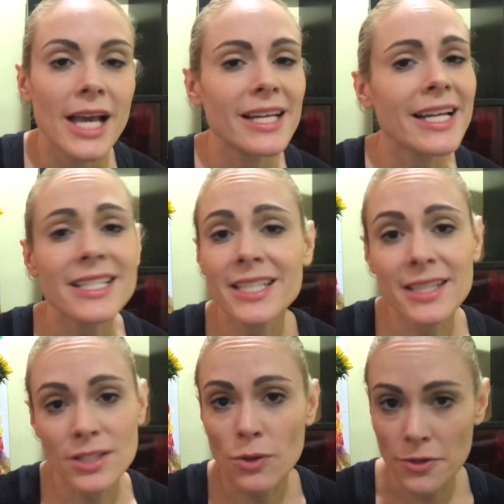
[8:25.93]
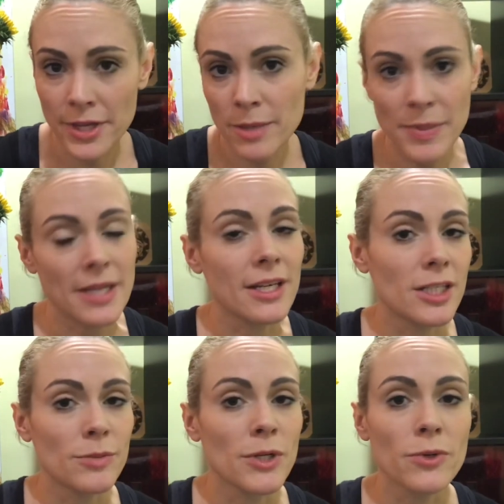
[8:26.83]
And I could sing this whole thing
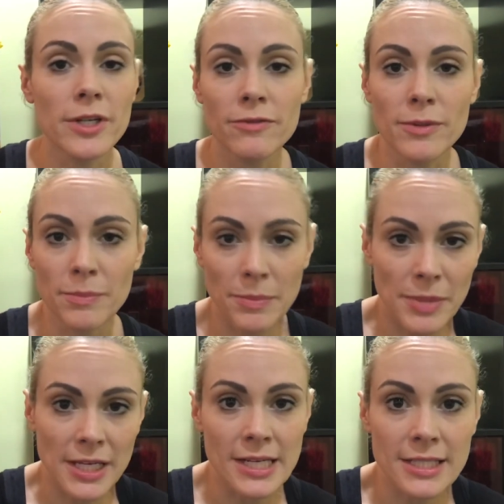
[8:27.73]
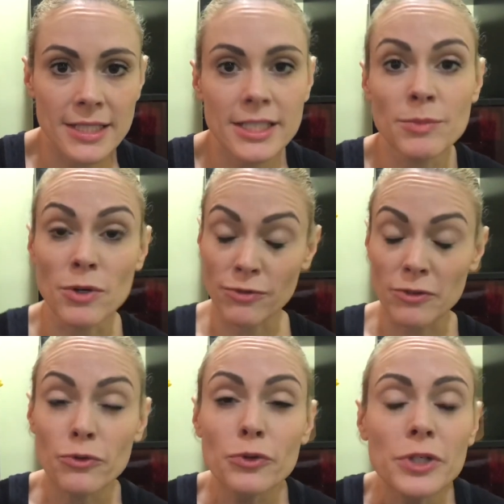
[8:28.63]
pianissimo or even pianissimo if I
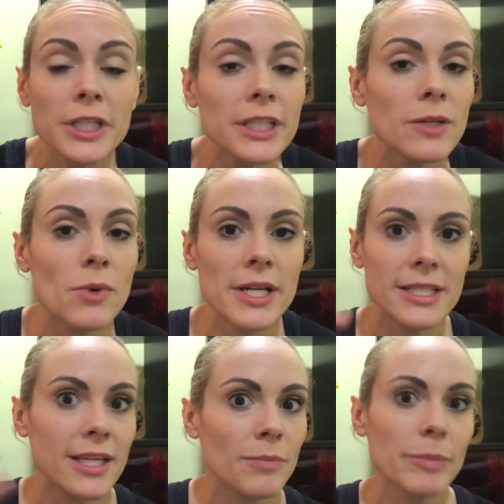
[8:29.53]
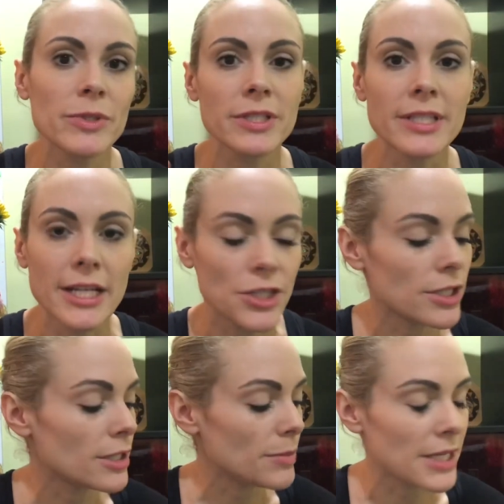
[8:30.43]
really wanted to get people's attention
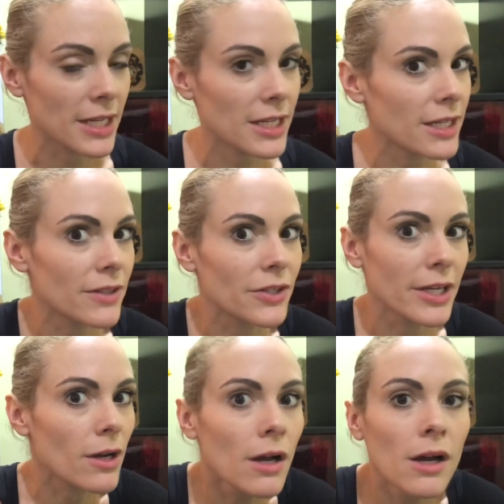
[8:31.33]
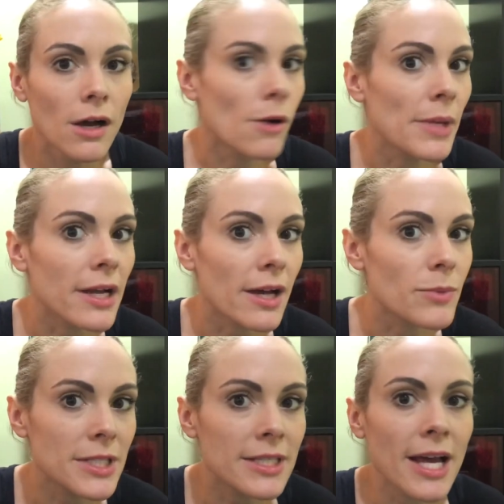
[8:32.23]
in the beginning and they're like, oh my God,
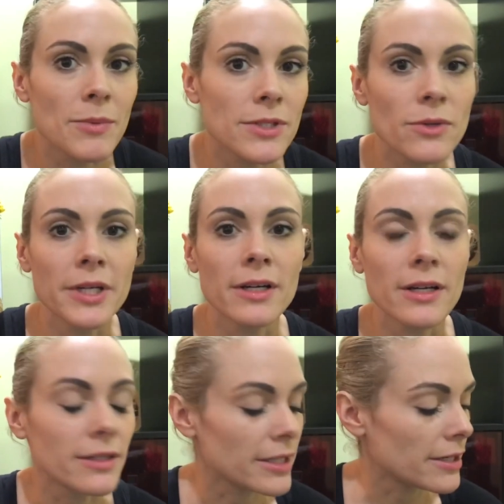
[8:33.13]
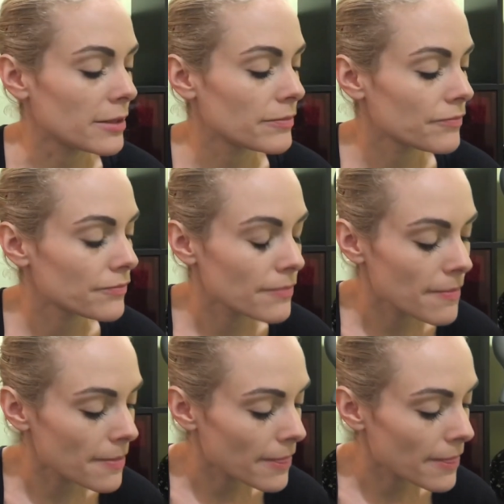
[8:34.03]
what's that? What's going on? You know?